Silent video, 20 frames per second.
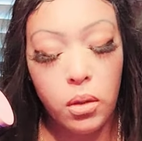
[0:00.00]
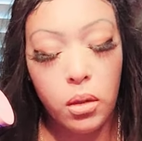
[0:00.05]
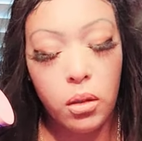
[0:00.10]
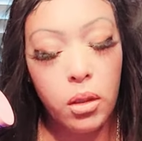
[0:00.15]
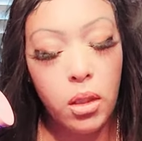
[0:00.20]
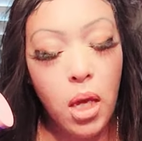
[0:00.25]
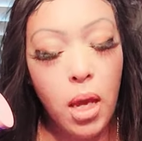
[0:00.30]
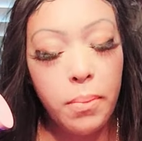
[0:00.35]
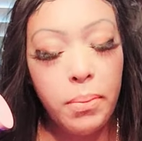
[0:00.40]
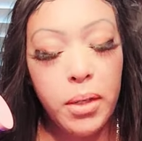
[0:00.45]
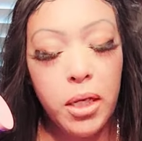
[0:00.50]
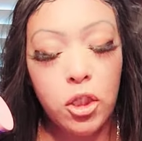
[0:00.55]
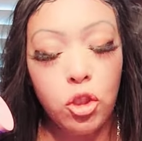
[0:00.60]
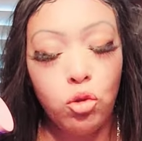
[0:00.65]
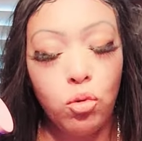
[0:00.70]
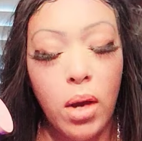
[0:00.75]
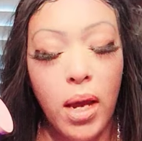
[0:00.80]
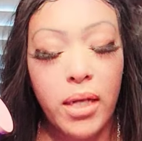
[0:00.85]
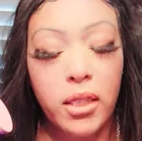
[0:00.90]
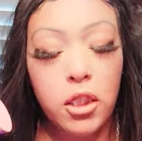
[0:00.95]
Yeah, because
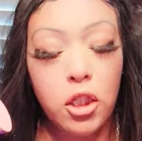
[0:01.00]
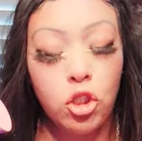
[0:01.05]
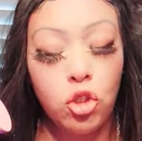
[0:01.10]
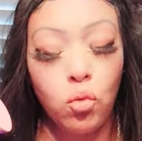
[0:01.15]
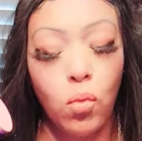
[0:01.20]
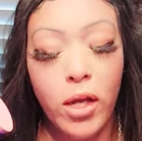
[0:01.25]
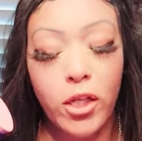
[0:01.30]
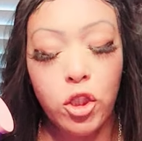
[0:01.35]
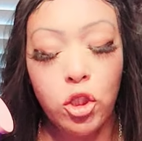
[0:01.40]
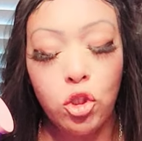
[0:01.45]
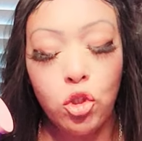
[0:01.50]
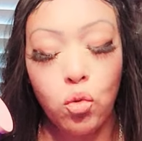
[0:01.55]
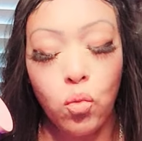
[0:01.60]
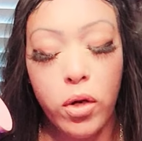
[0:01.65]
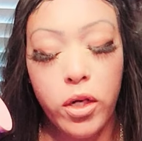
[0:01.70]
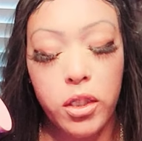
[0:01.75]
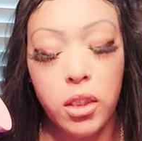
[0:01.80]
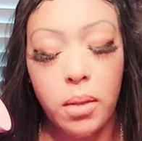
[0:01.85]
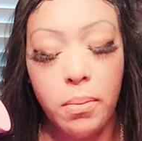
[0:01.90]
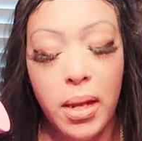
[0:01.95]
you got a situation to
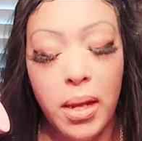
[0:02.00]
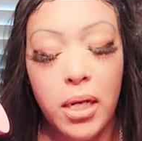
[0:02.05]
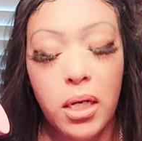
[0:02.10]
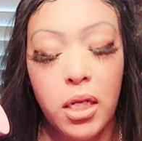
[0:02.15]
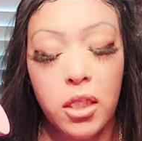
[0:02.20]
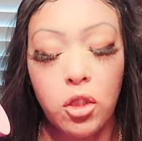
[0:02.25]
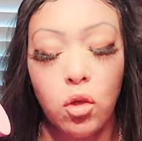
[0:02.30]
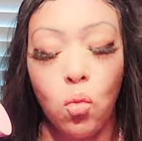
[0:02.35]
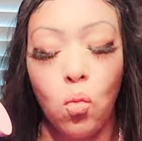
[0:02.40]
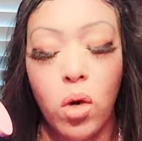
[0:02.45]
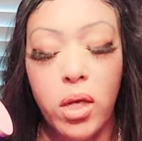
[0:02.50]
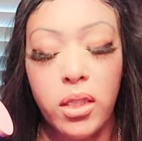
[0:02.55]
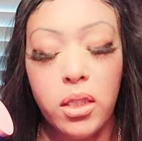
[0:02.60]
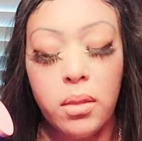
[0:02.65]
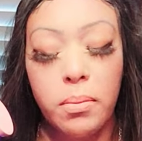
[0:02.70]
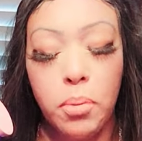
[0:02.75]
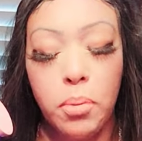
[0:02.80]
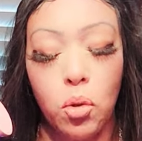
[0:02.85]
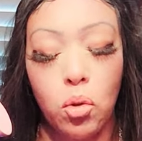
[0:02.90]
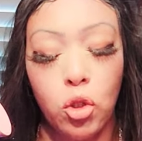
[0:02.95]
where somebody doesn't want
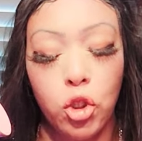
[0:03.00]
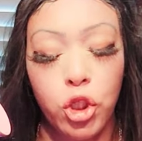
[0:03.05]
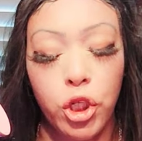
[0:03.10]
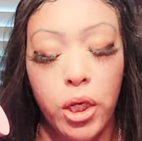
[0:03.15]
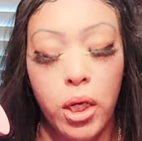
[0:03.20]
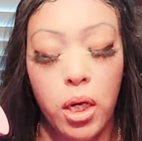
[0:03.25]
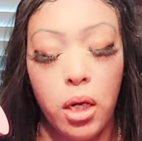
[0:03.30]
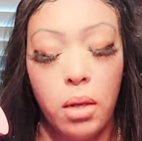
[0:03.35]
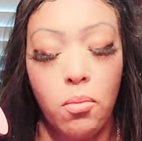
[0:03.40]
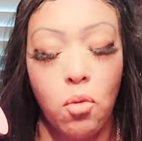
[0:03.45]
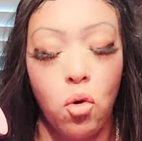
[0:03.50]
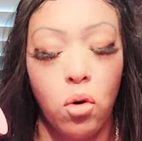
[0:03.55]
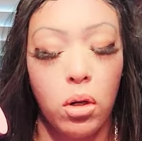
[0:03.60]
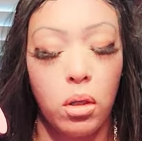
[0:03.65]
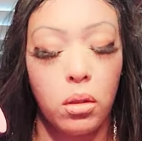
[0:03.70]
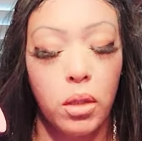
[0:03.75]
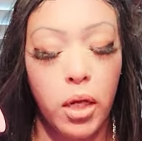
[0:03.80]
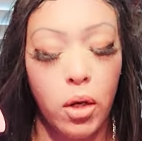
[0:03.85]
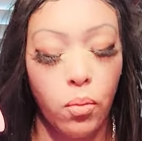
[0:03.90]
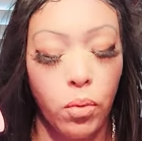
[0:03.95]
some bullshit
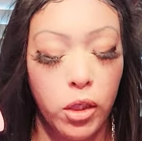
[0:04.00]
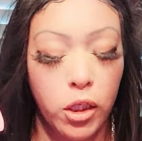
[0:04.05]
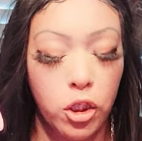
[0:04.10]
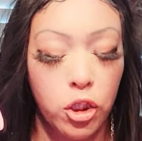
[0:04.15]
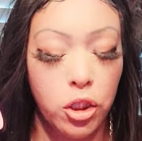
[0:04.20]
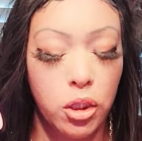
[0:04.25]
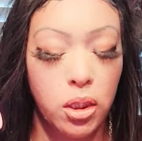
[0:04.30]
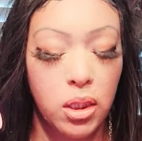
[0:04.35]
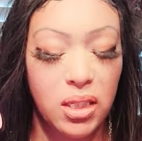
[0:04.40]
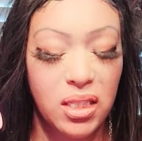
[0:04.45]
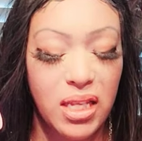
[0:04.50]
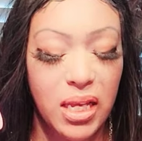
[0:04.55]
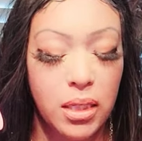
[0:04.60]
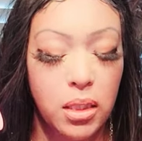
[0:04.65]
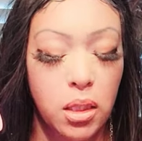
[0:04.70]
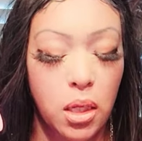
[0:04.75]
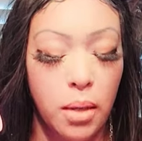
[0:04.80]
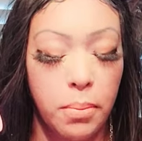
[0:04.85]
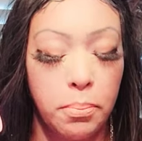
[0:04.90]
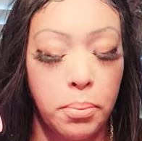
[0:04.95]
anymore. It really just is that
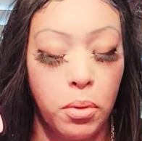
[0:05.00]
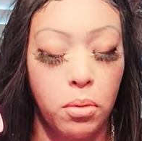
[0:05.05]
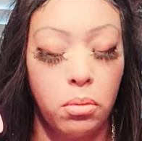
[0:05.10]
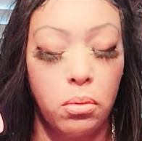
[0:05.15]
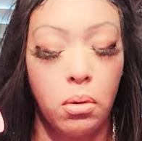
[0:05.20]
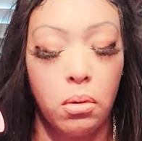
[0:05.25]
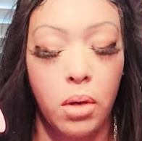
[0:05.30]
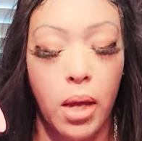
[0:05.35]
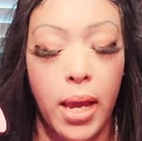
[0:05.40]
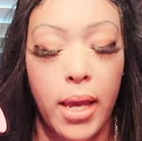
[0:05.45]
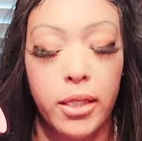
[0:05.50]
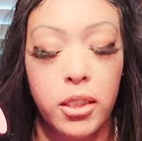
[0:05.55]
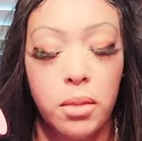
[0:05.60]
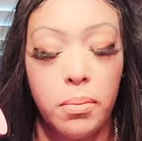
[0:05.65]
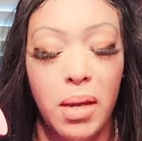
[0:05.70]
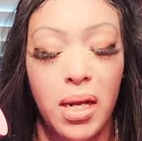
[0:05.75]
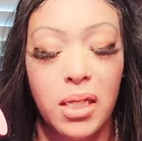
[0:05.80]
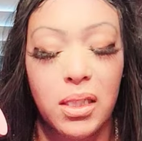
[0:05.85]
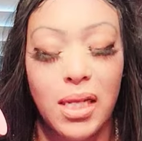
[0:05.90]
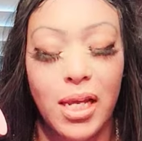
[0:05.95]
simple, okay?
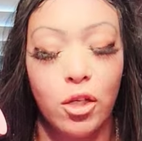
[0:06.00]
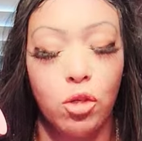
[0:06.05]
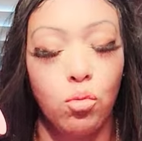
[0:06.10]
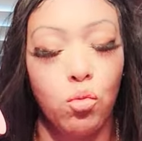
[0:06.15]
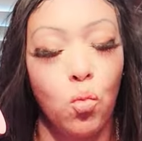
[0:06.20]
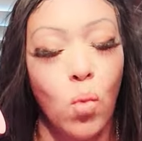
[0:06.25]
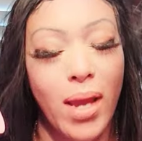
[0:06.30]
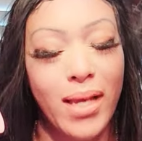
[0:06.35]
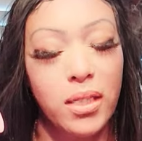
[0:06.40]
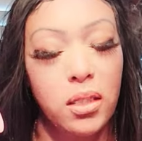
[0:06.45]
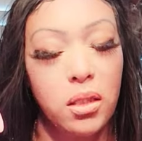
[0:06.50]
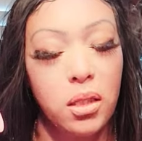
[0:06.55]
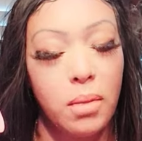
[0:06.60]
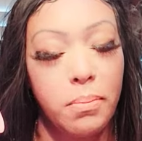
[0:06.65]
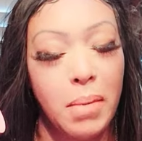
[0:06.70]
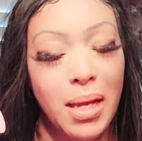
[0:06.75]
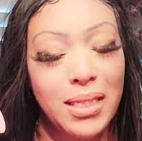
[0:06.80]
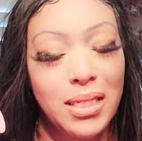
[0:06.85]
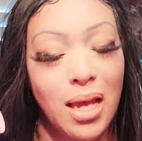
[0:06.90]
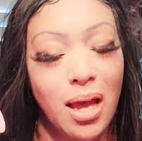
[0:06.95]
Somebody's like, you wasted
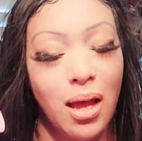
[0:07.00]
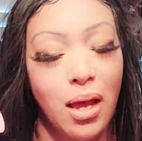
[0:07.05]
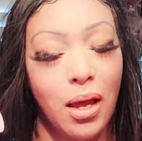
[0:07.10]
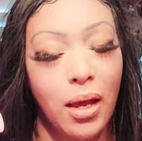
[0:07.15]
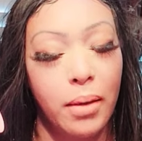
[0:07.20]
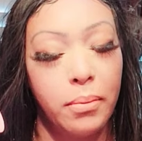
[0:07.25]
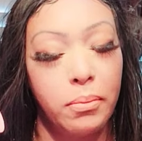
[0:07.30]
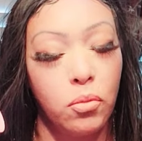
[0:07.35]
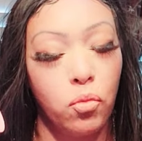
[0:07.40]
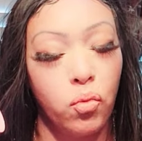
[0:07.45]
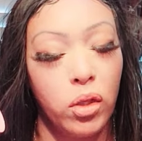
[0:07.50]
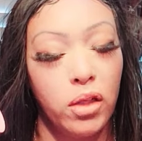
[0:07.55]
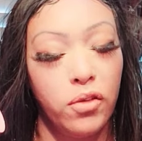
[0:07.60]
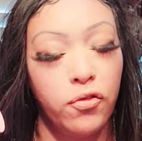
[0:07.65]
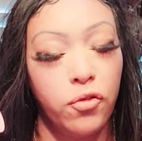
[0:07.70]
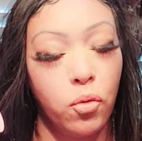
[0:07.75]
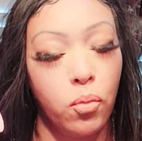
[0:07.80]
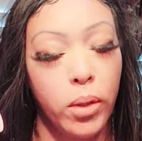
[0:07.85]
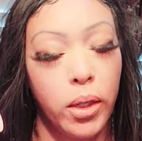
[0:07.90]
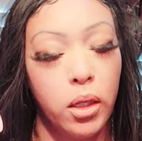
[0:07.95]
my time. Really,
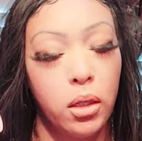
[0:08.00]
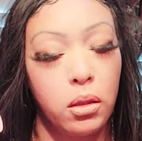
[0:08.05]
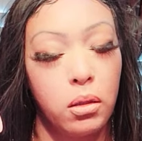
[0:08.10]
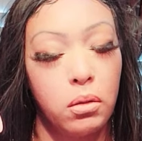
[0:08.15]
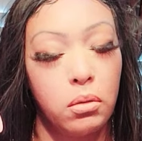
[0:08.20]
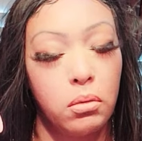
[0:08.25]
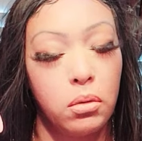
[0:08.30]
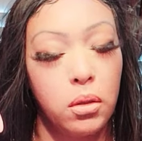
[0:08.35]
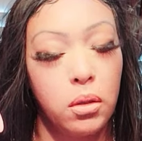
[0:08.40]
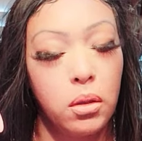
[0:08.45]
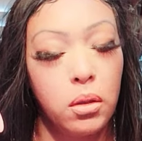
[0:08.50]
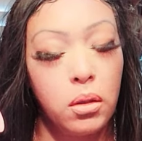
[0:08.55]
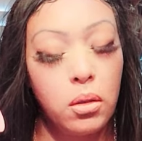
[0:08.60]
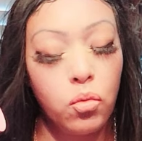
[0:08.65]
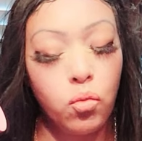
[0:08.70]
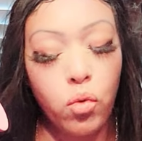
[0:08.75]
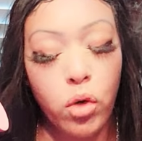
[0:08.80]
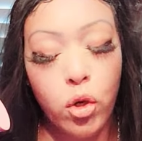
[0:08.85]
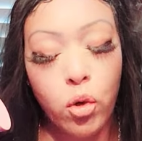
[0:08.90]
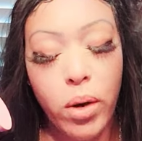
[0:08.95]
for real
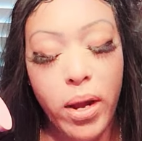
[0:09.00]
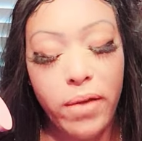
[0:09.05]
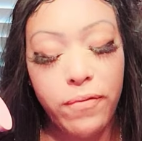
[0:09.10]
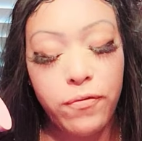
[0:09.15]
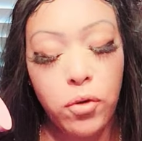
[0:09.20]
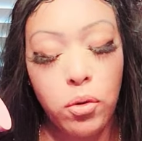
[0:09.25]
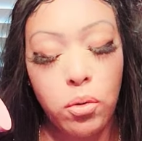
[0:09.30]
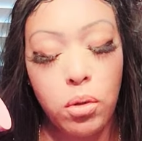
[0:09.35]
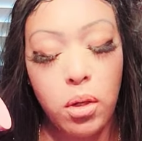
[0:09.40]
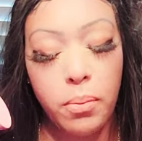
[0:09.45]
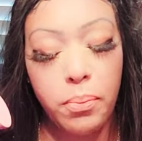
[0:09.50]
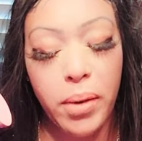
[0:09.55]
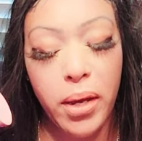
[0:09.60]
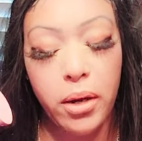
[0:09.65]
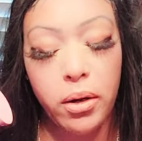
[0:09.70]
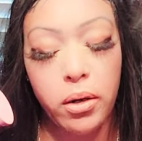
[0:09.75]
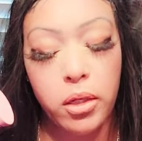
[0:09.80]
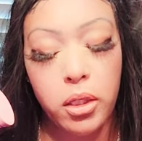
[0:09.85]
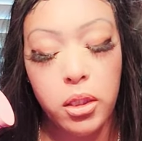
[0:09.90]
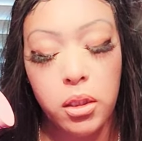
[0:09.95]
regretful
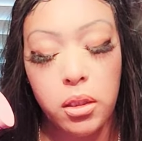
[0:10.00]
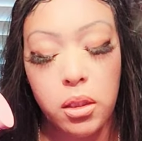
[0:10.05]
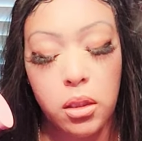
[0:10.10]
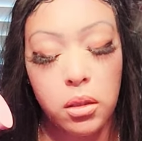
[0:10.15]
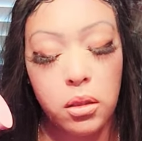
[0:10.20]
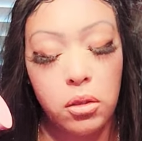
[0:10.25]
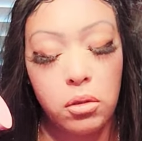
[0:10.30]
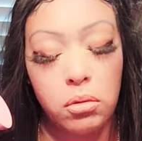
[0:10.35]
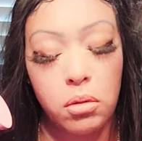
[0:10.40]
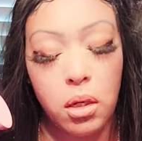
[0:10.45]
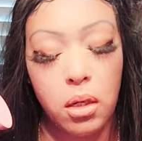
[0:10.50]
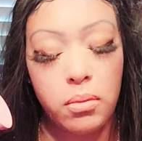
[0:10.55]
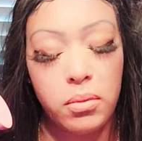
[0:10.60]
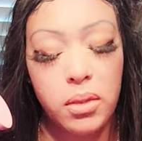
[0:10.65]
comparison. You know what I'm